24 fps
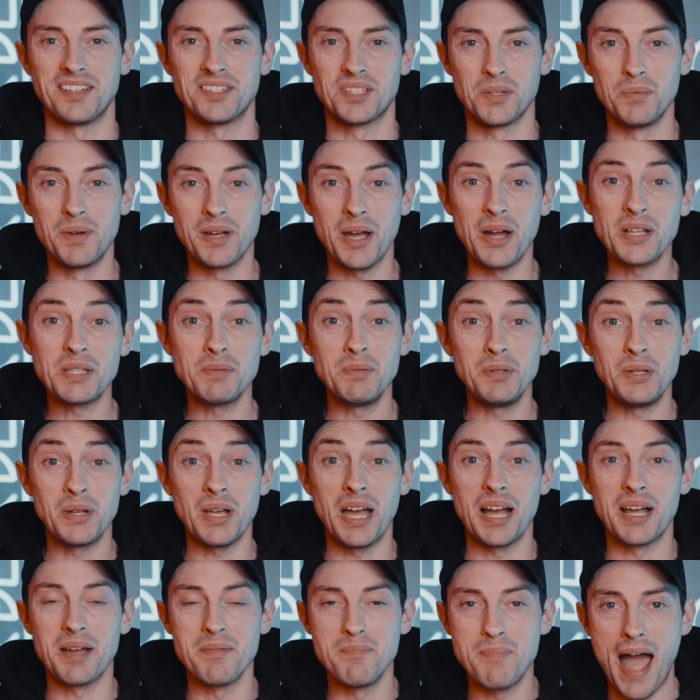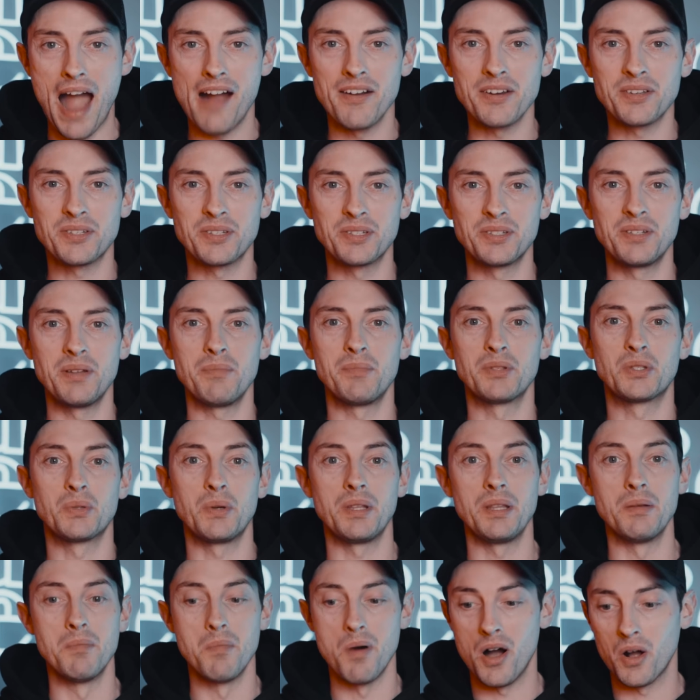So we're going to be doing a comparison
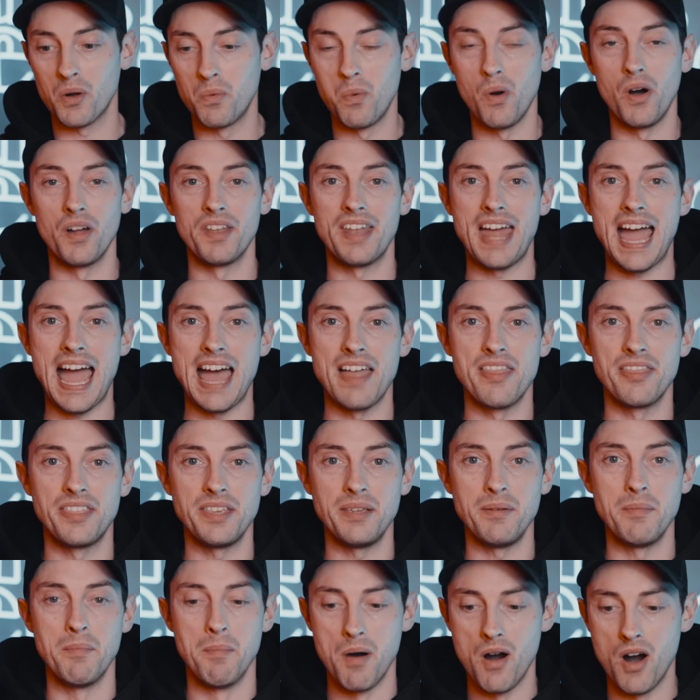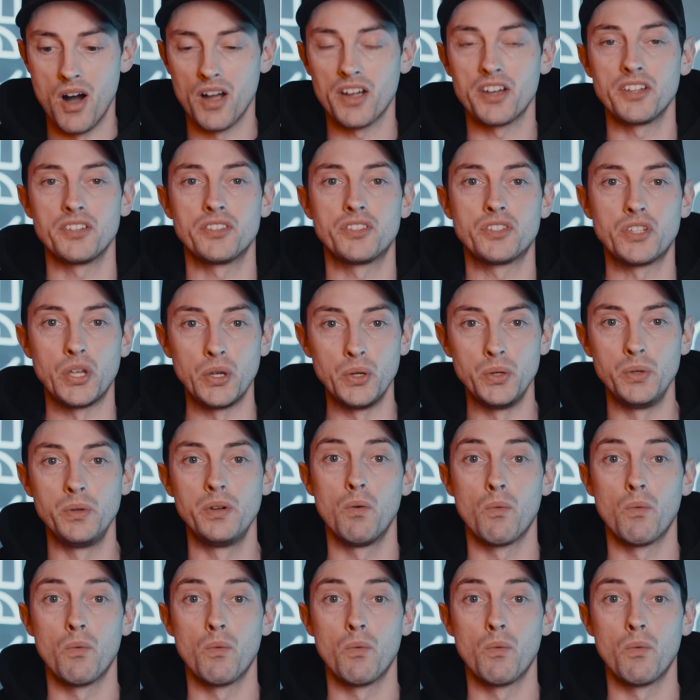between the Mark I and the Mark II.